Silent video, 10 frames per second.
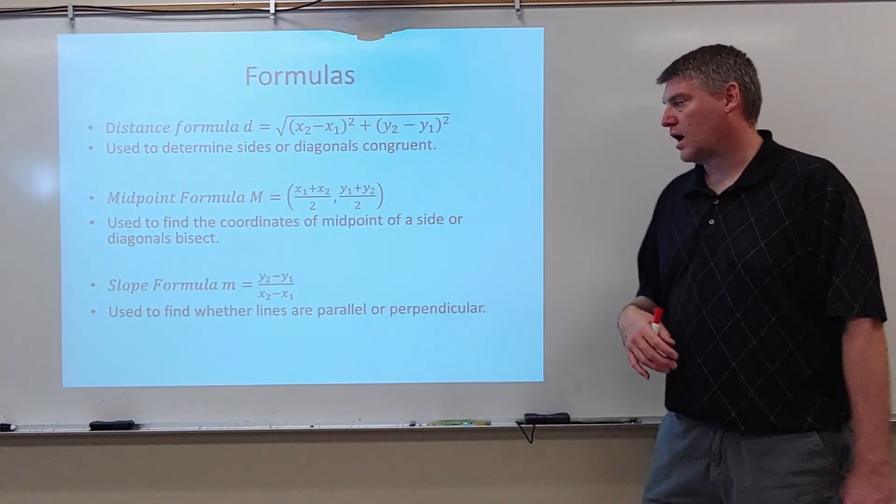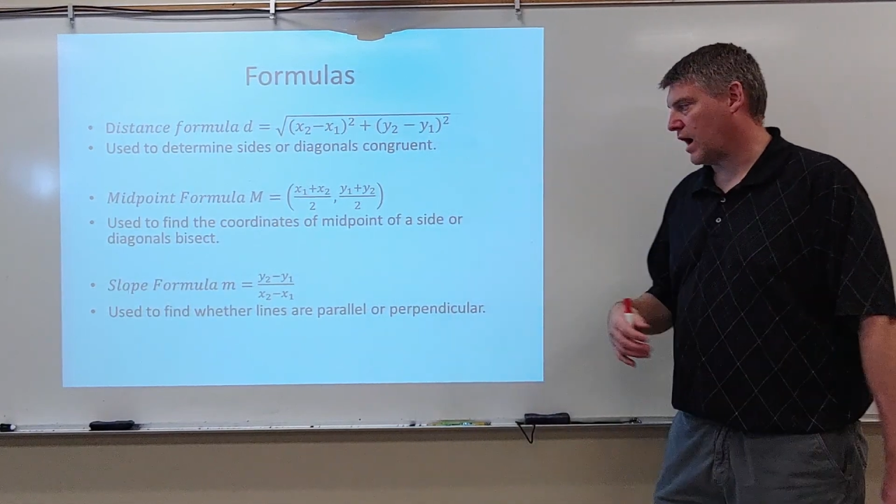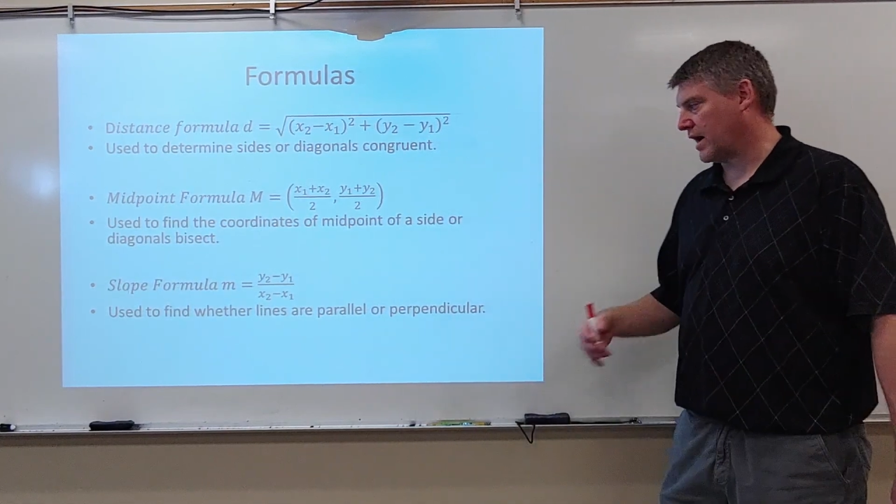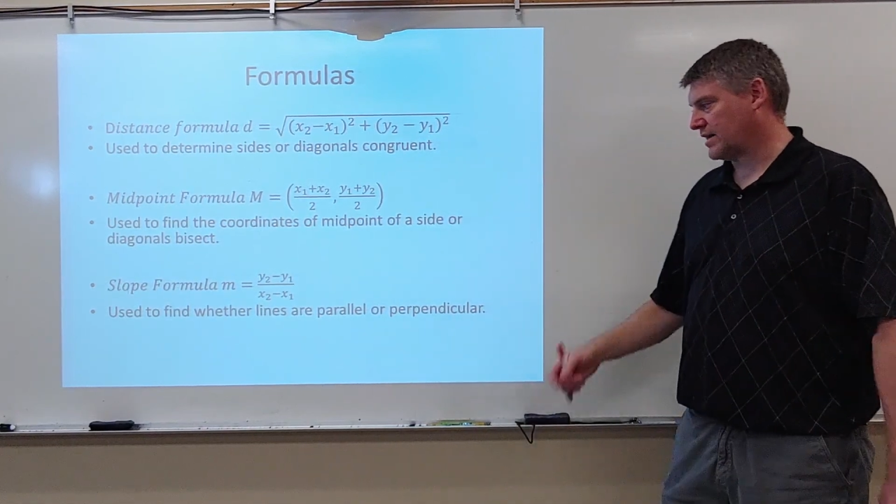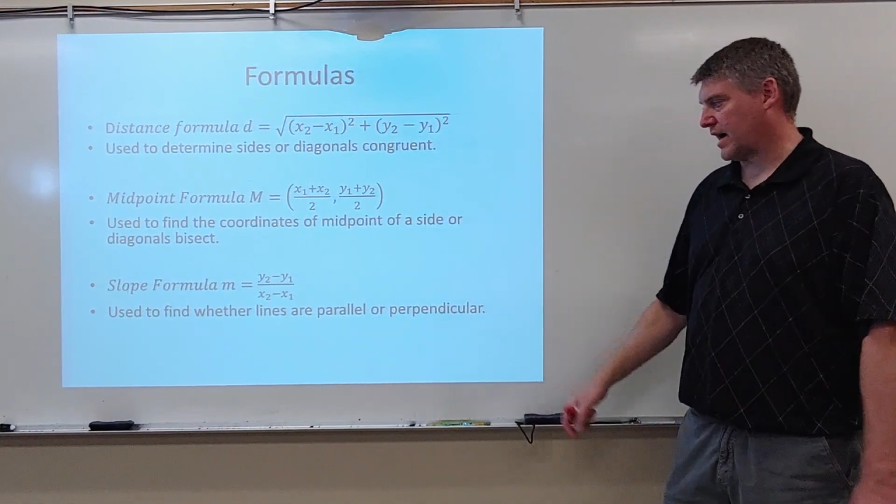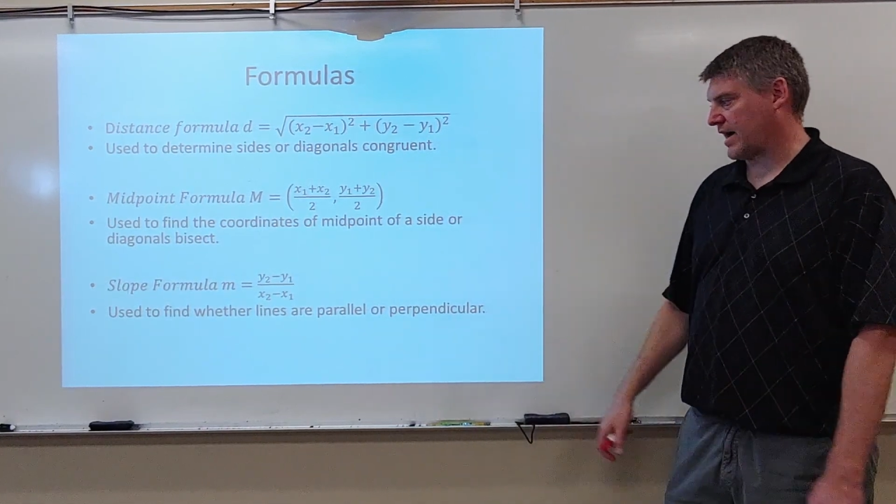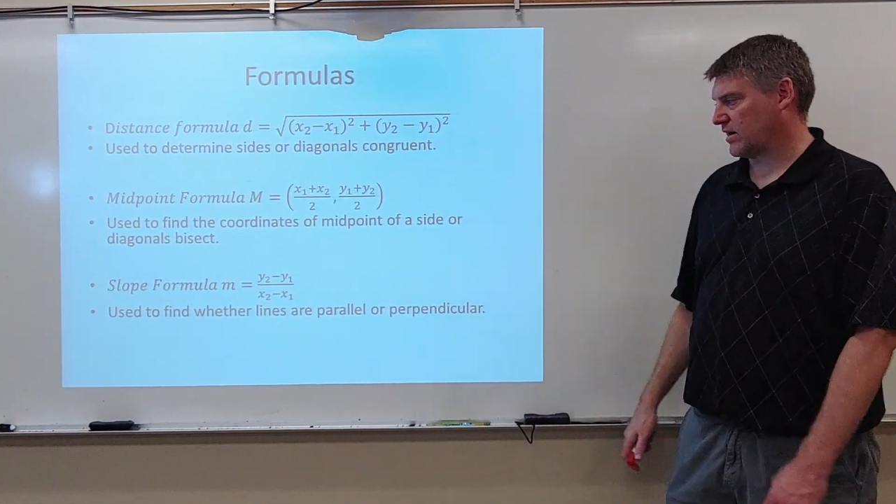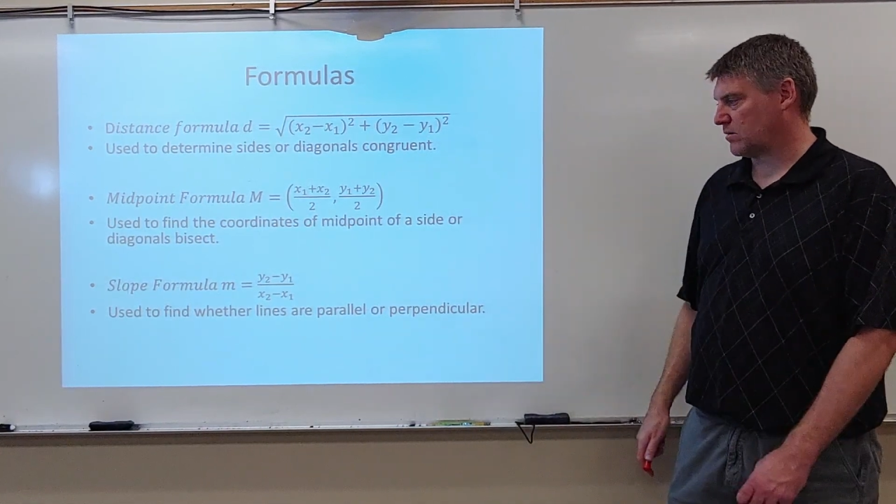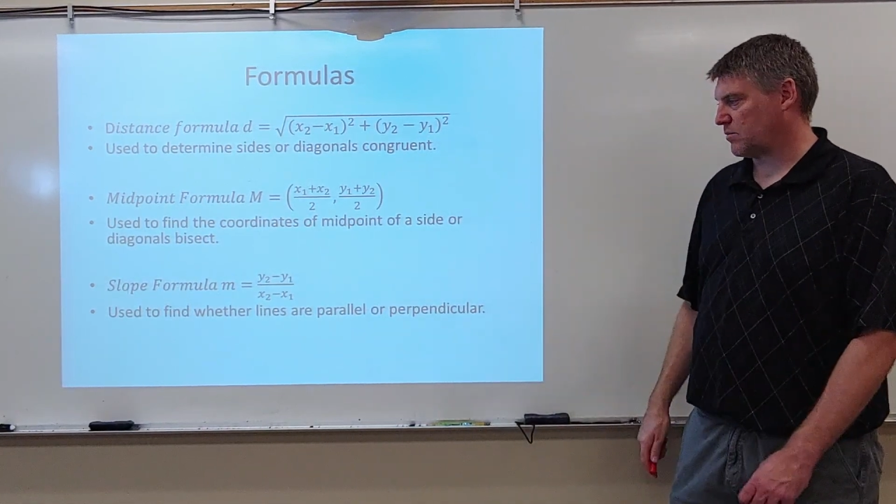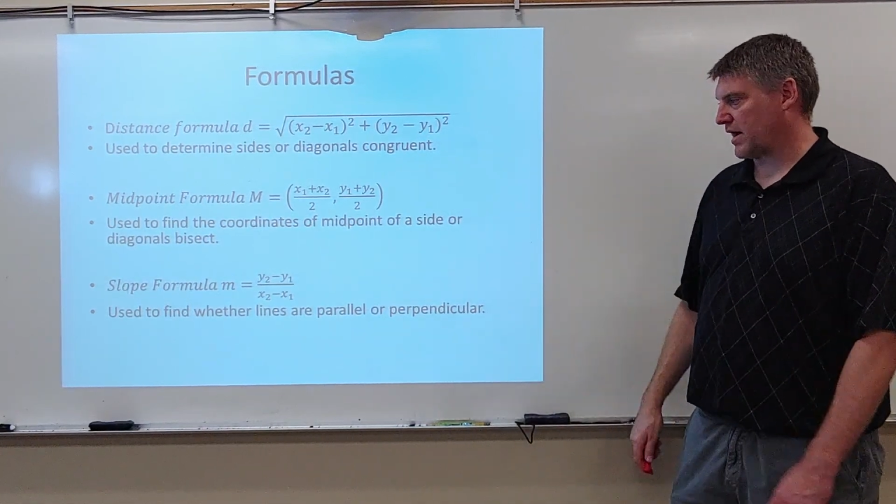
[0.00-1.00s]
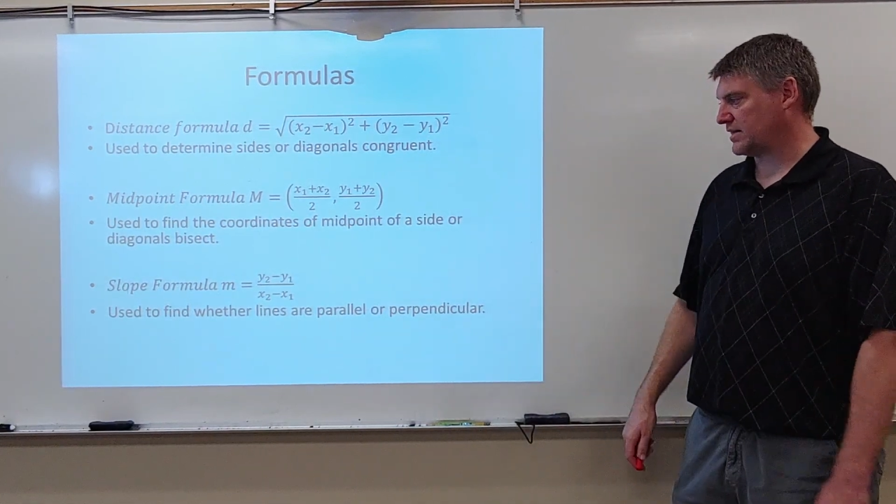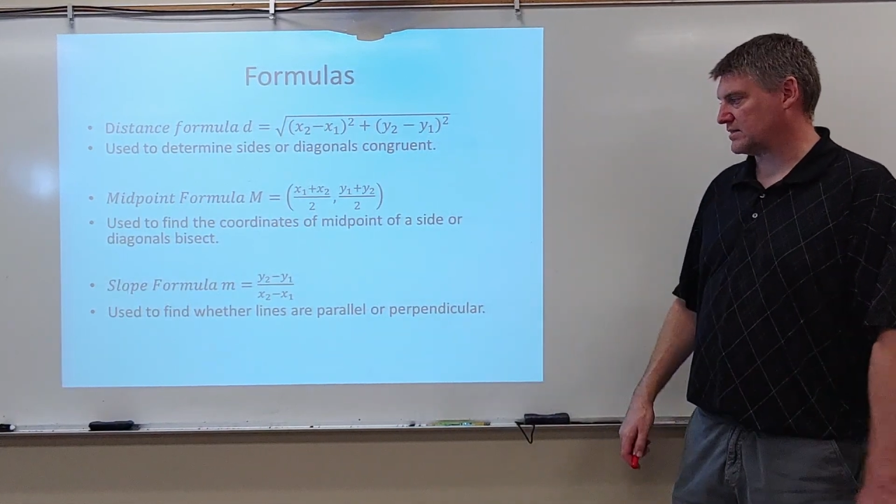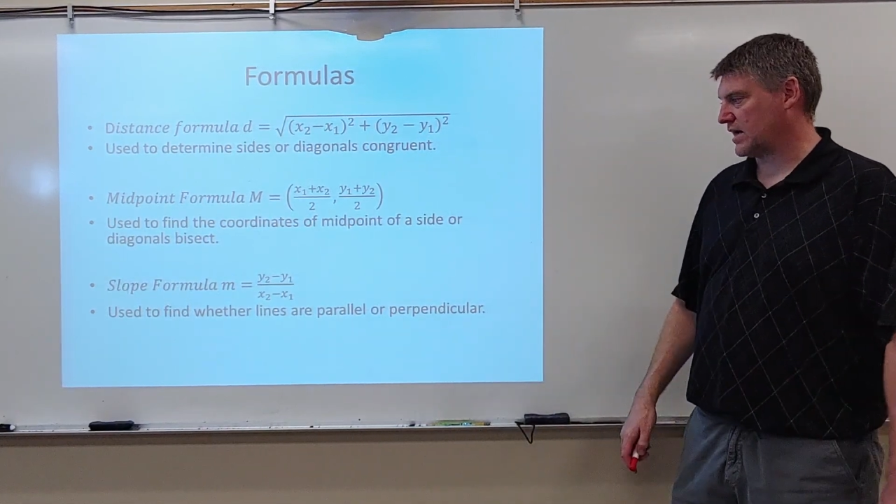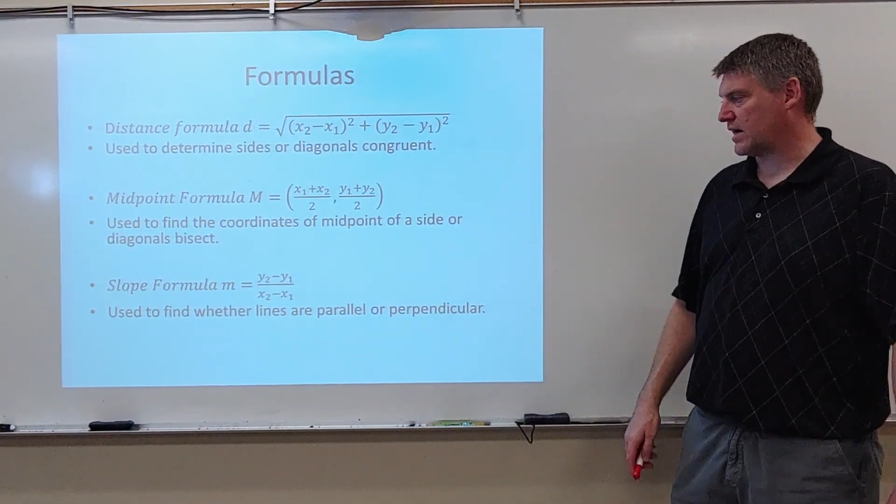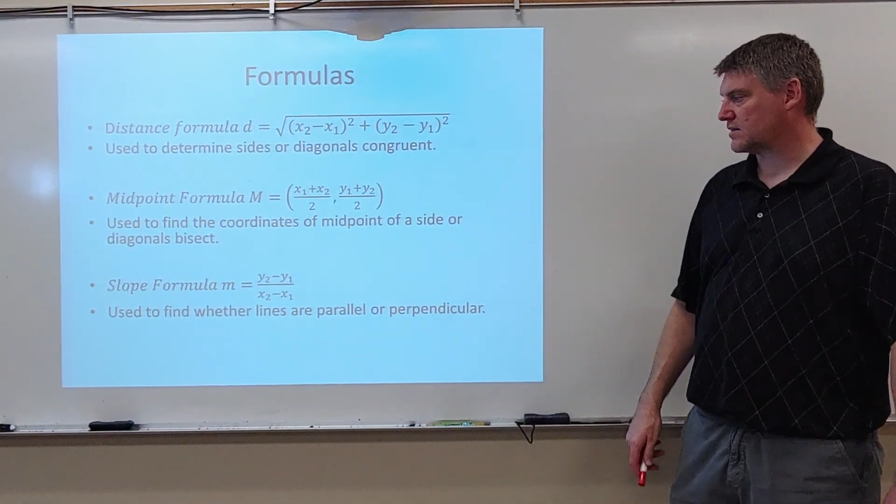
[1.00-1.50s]
a diagonal
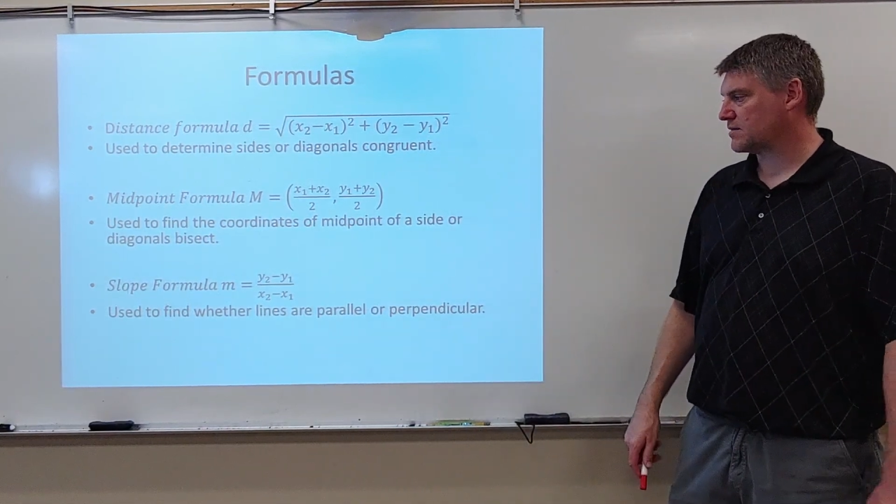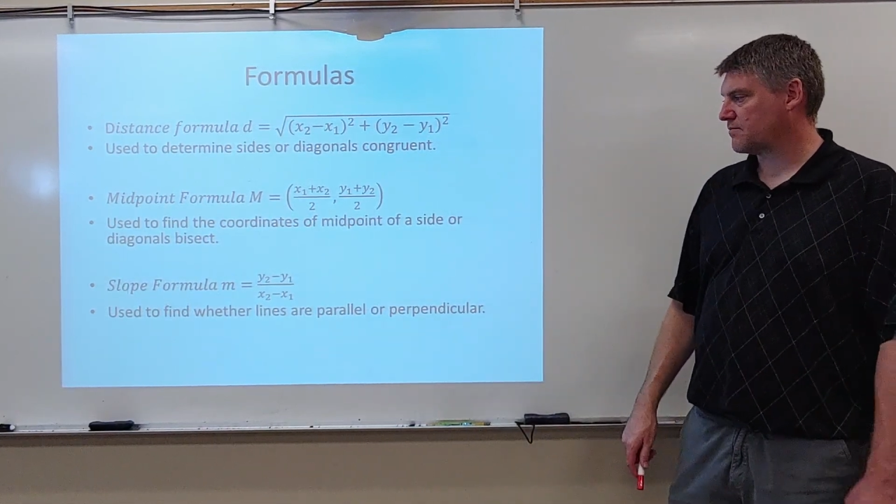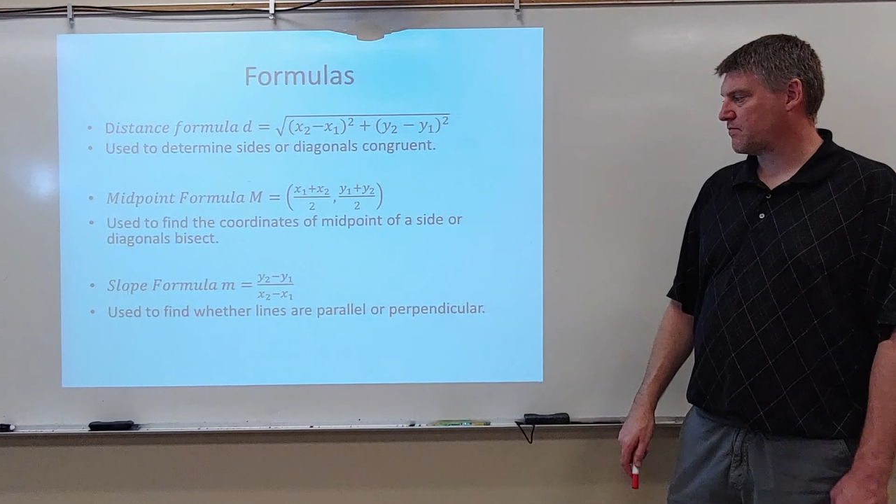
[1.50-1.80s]
bisect.